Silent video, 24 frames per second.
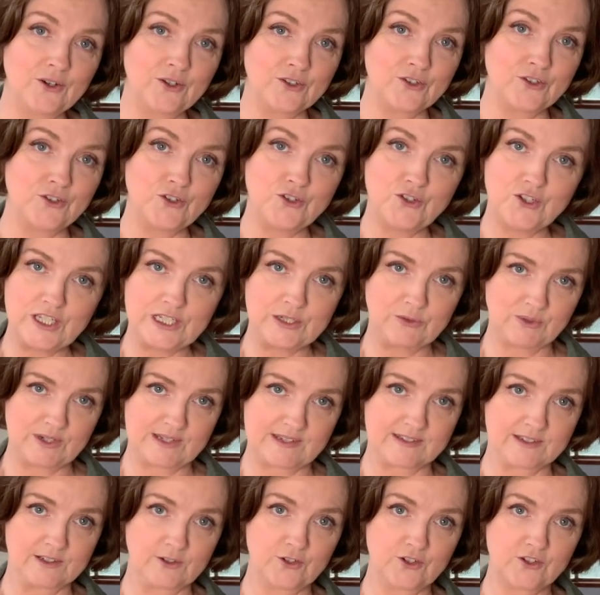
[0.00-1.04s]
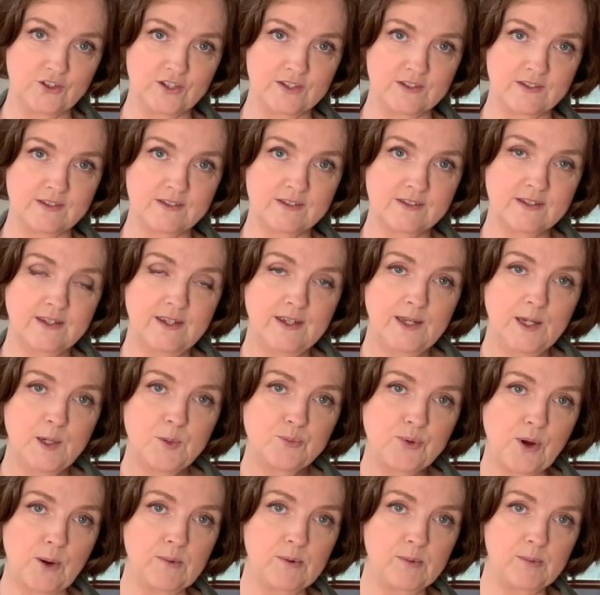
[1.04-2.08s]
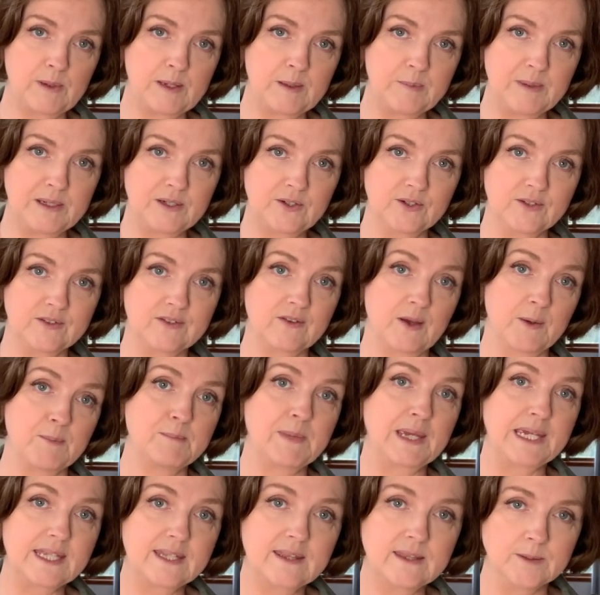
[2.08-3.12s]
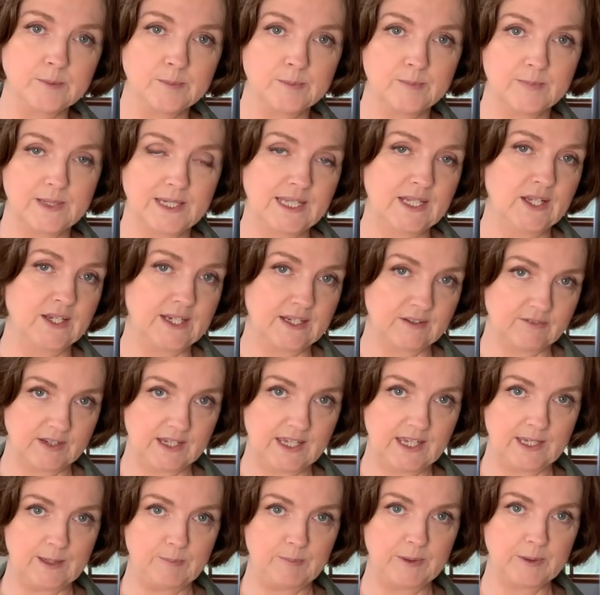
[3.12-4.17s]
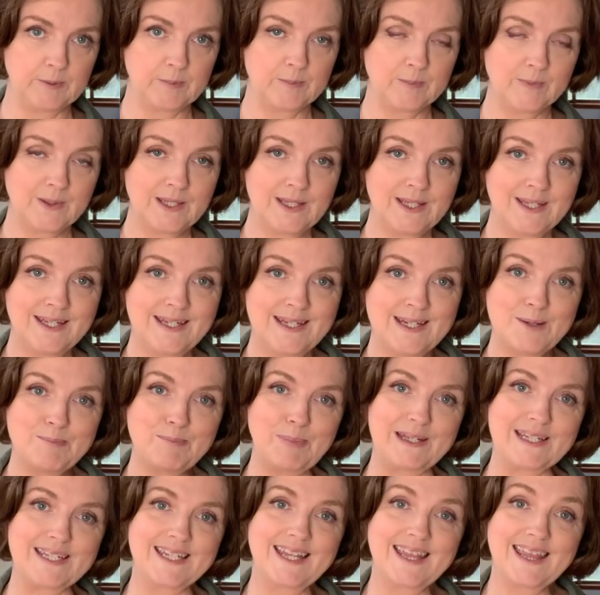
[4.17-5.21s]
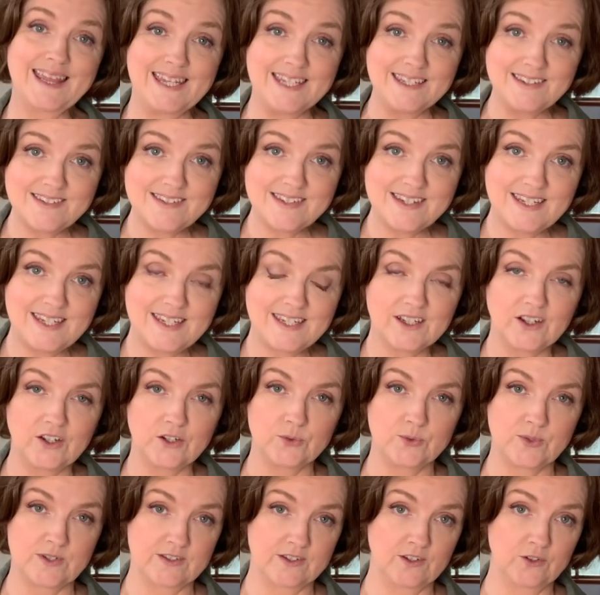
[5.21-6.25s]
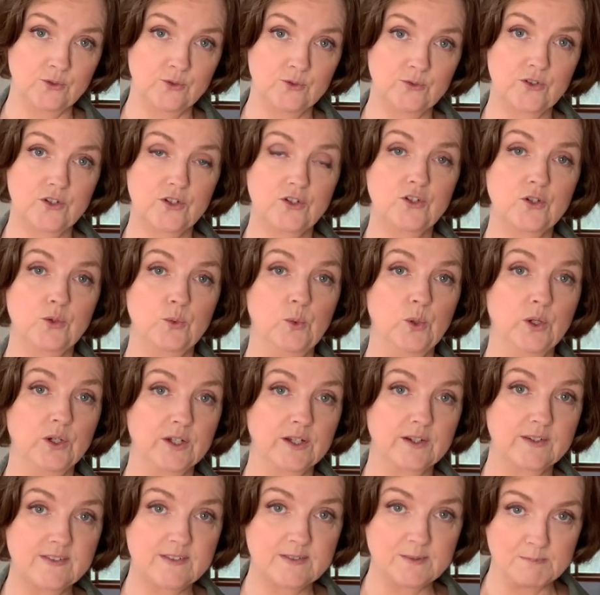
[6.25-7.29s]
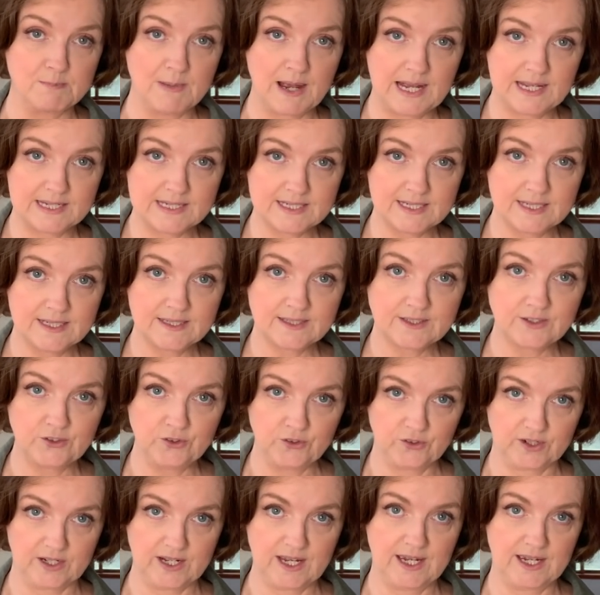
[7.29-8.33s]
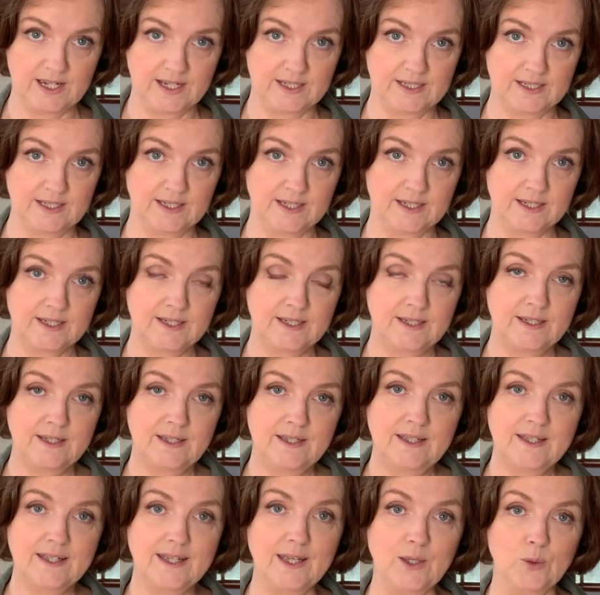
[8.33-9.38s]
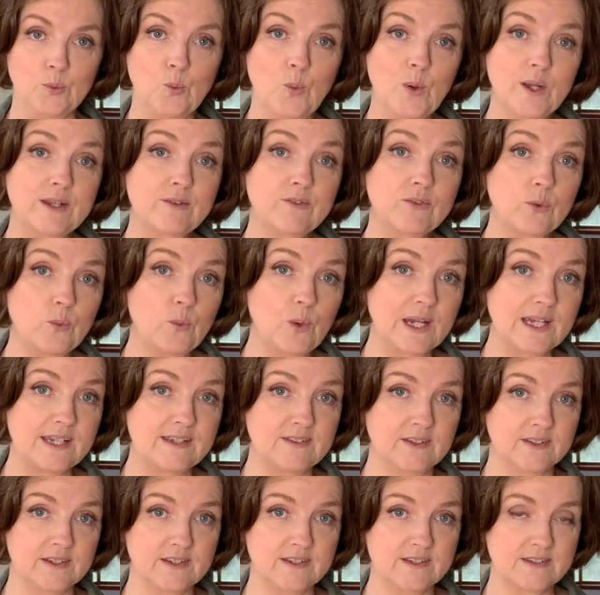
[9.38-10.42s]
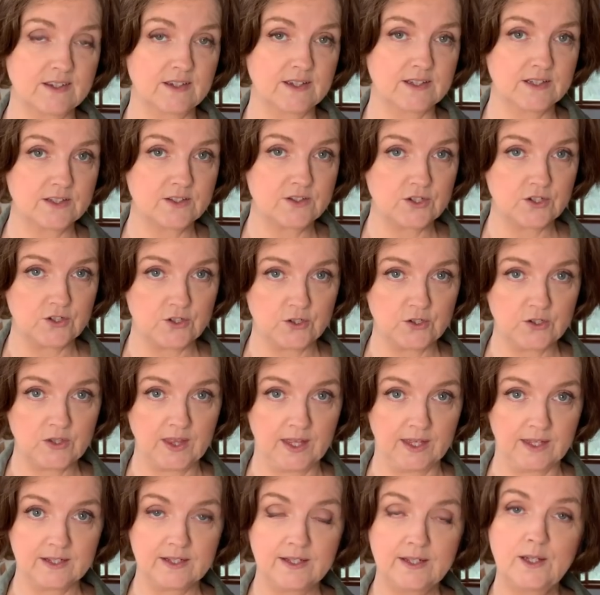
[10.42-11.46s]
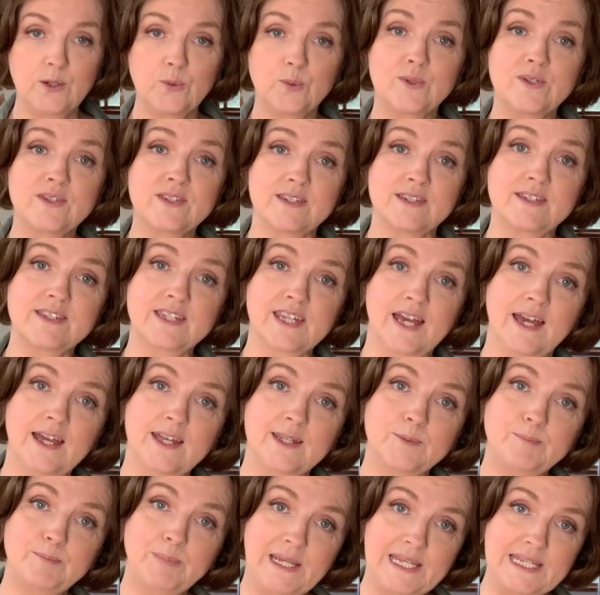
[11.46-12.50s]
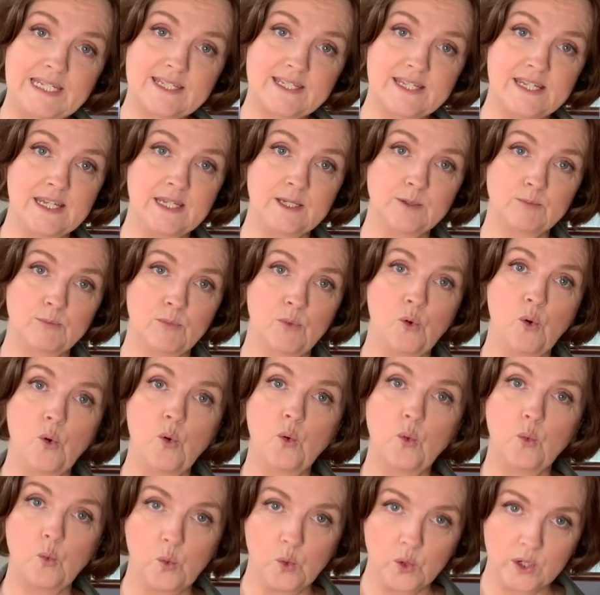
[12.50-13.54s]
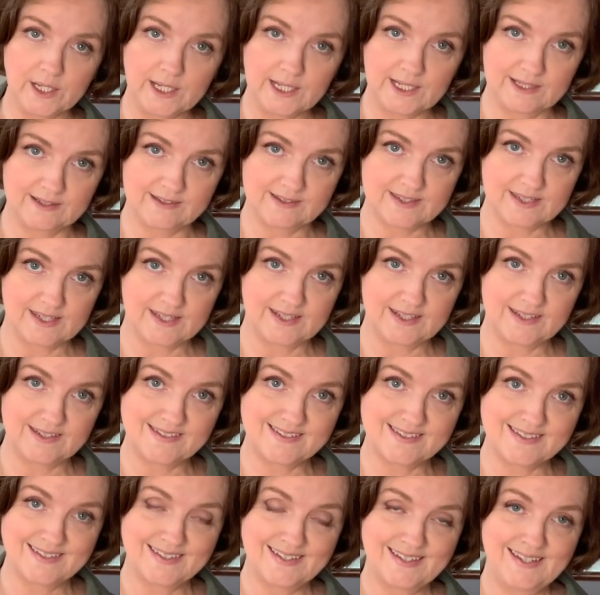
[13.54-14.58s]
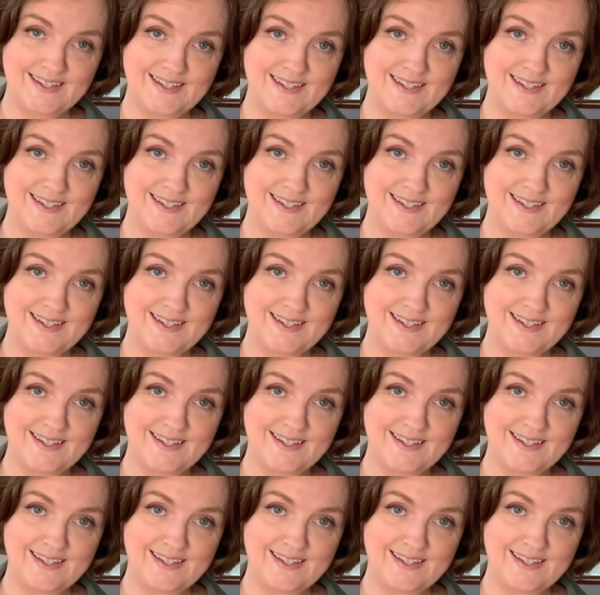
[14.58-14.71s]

on New Year resolutions, probably because I make them and I never keep them. But this year I resolved to work smarter, not harder. And one of the ways I decided to do that was to start painting more watercolour studies.